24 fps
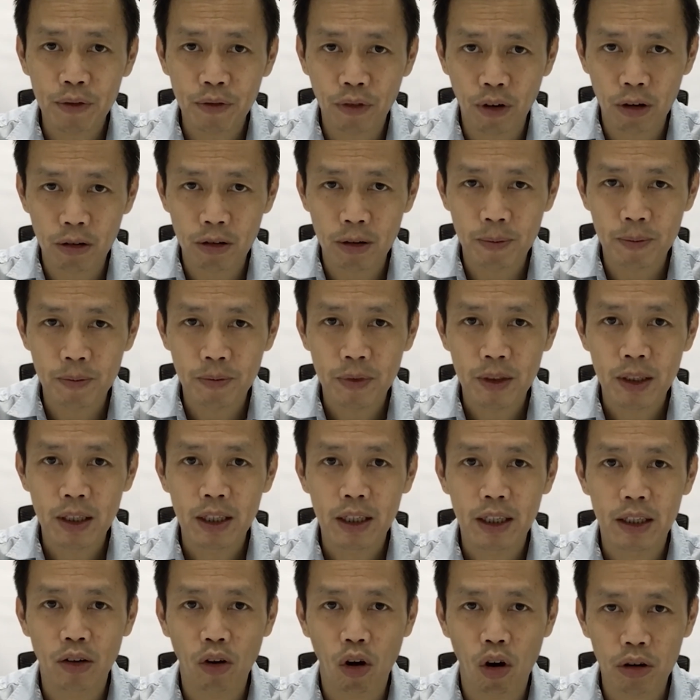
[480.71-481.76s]
Forum
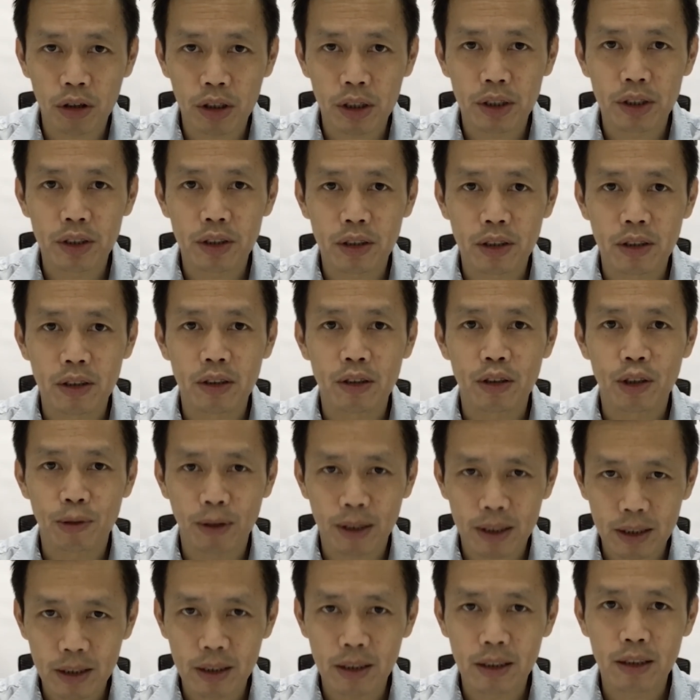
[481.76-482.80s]
in August
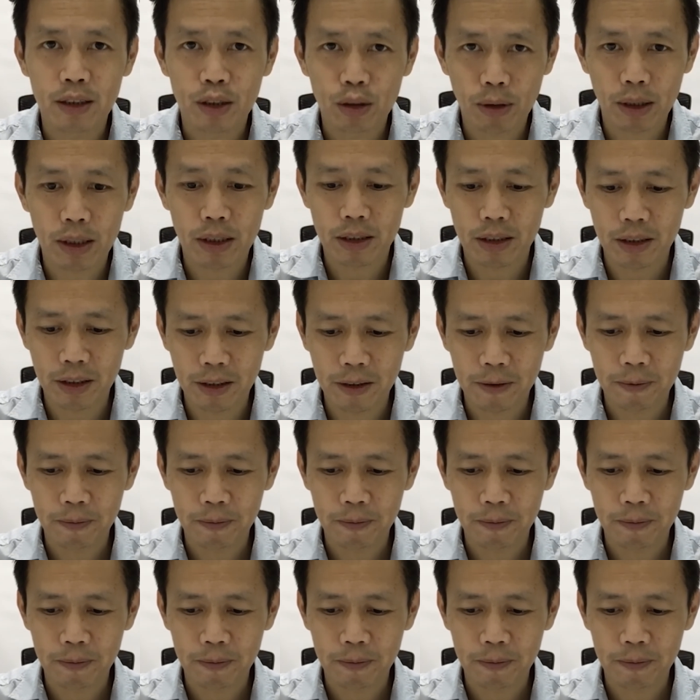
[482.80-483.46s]
2020.